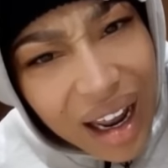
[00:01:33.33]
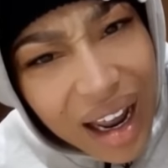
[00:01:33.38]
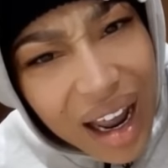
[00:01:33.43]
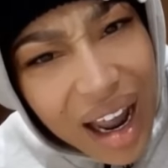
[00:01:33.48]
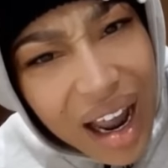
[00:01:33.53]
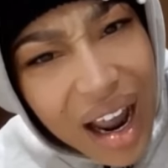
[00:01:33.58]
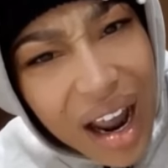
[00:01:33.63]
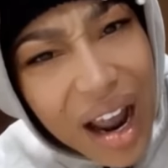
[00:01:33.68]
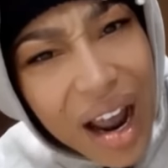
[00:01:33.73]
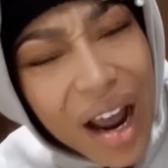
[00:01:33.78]

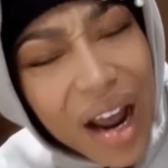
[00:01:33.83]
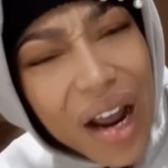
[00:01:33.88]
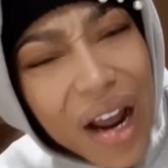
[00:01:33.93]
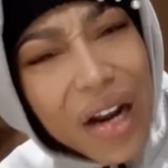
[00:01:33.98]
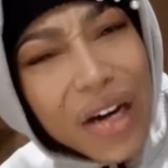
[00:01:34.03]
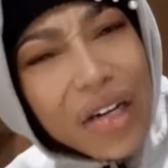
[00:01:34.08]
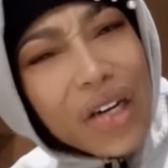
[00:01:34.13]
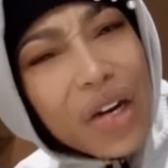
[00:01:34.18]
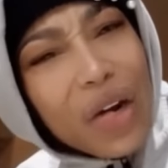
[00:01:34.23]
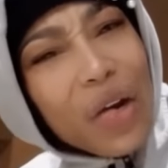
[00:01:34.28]
Do
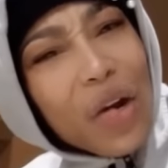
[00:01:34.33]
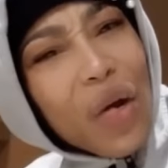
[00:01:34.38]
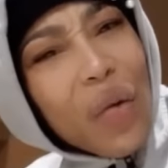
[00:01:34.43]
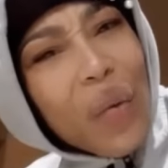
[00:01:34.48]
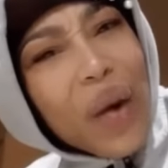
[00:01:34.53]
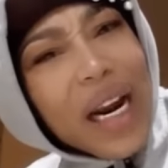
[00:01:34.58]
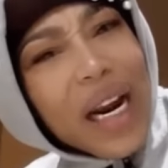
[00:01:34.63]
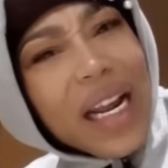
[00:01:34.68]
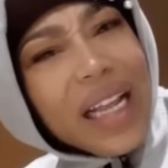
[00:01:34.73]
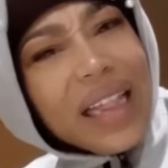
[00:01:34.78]
you
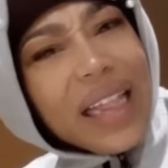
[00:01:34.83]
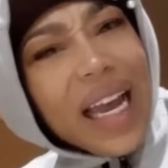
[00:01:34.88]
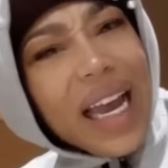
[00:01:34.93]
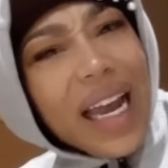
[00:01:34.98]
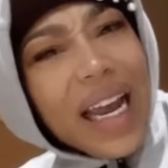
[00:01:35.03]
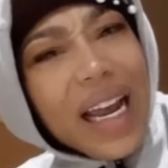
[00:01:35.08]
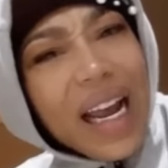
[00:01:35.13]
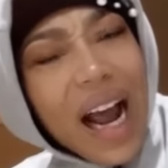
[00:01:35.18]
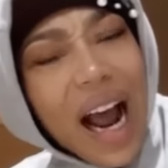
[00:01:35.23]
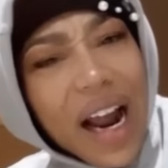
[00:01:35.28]
really? I'm,
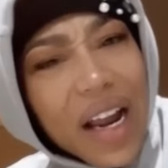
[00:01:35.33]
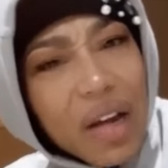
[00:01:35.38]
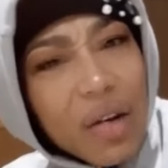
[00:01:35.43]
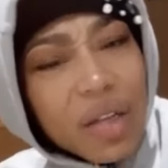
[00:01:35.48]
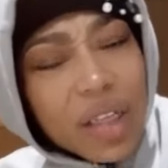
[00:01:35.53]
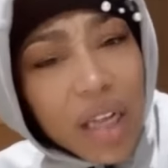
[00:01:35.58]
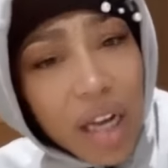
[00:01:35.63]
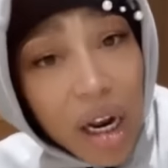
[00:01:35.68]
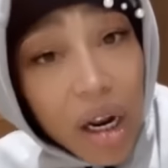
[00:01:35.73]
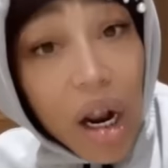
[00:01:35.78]
are you
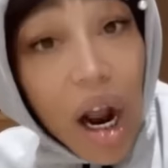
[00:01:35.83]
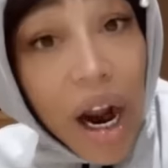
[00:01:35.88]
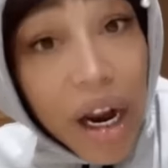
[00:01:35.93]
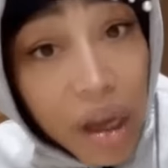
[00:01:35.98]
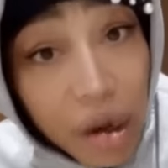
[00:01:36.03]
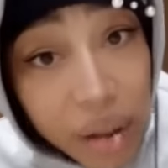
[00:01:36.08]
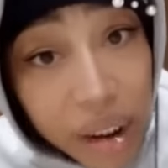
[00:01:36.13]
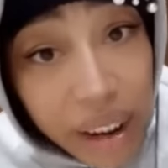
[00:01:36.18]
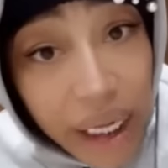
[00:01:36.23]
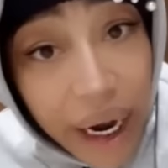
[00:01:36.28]
Are
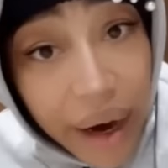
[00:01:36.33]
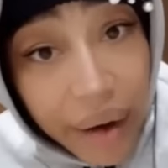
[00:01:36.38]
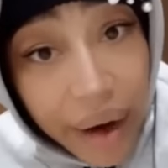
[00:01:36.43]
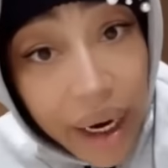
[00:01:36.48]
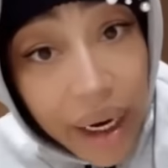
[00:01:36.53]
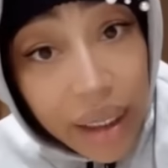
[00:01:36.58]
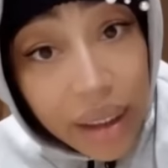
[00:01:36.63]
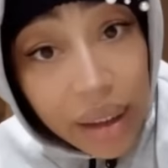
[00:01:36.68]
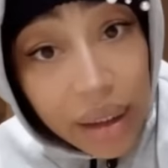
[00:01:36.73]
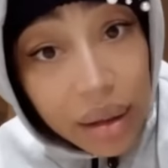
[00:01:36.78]
you
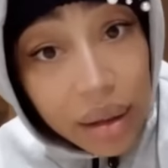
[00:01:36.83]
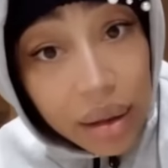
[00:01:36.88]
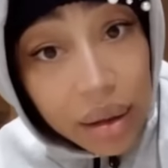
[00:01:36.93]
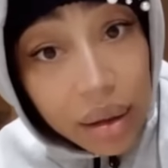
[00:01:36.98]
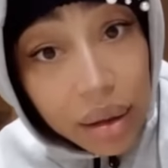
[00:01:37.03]
serious?